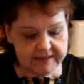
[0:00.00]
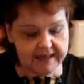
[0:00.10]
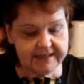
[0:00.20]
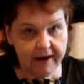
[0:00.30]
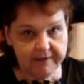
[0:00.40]

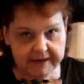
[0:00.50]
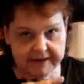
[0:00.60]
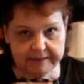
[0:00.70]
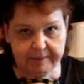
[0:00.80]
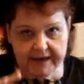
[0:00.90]
These are the
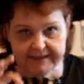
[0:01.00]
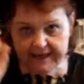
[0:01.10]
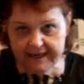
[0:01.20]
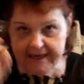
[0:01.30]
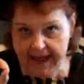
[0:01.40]

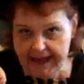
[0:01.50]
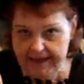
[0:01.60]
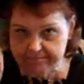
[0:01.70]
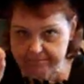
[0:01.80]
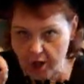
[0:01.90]
spicy
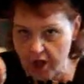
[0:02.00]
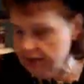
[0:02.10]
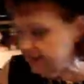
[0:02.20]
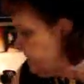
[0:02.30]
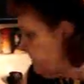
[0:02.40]

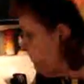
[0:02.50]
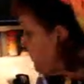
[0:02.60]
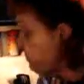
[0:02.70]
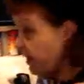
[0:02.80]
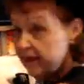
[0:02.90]
cannonballs.
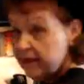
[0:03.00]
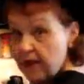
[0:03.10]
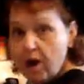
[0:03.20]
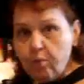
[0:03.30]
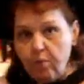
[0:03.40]
But
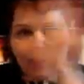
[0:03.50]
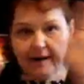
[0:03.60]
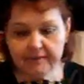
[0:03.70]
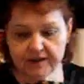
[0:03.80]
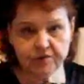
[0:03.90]
what
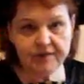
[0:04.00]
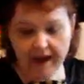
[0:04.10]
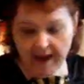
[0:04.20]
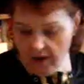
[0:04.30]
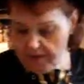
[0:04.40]
I'm going to do
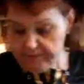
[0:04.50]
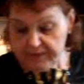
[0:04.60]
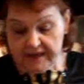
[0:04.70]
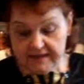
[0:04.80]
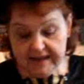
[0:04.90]
now
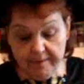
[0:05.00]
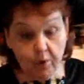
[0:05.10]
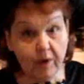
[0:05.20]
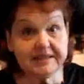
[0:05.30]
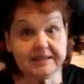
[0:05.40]
is I'm
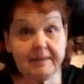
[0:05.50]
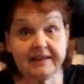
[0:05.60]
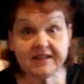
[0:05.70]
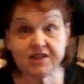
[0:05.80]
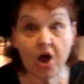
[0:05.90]
going to
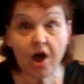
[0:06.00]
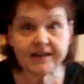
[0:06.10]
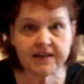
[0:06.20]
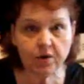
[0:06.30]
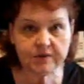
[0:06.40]
make the
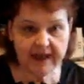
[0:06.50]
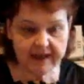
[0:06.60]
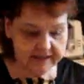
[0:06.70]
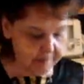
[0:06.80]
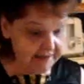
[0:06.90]
sauce that goes
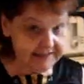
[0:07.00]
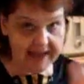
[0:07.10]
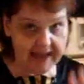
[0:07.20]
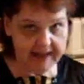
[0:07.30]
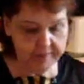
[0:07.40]
on the spicy
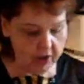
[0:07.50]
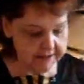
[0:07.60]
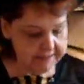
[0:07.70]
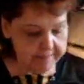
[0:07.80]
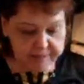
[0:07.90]

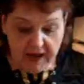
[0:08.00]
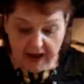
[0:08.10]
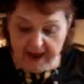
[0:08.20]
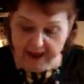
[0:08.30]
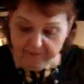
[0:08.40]
cannonballs.
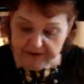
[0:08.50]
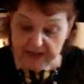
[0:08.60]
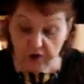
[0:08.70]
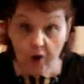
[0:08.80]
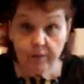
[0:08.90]
I have in
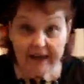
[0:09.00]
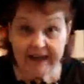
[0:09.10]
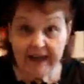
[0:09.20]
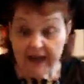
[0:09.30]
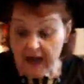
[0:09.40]
here
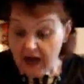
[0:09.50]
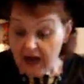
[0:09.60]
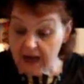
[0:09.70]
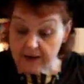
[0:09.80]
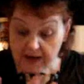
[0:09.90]
already
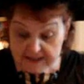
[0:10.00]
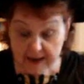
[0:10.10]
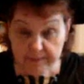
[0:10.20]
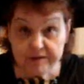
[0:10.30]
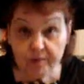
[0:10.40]
a
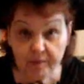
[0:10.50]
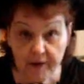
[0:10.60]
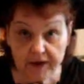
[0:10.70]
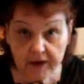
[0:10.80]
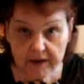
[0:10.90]
tablespoon of
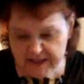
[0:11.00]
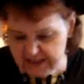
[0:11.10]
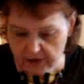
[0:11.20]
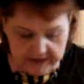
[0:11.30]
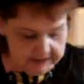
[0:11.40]
butter. It's
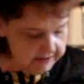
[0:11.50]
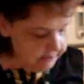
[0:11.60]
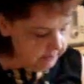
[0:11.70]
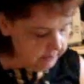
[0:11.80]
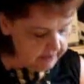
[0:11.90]
starting
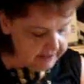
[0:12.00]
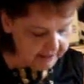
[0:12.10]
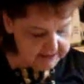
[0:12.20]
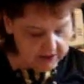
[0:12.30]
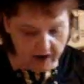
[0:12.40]
to
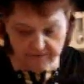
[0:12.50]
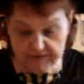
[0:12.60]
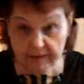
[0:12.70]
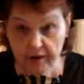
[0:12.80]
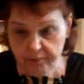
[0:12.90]
get soft,
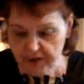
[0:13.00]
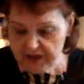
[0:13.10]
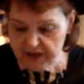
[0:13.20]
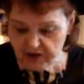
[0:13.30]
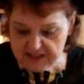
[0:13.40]
and I'm going to put
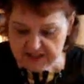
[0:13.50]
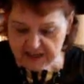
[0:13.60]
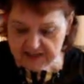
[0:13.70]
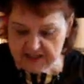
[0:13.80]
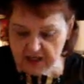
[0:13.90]
in here
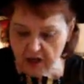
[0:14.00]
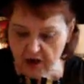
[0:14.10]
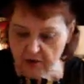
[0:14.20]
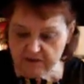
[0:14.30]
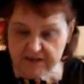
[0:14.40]
6
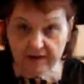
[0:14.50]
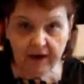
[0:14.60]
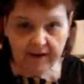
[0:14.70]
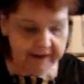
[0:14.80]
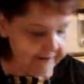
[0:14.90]
cloves of
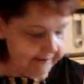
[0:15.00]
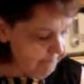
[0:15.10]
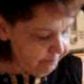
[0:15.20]
garlic.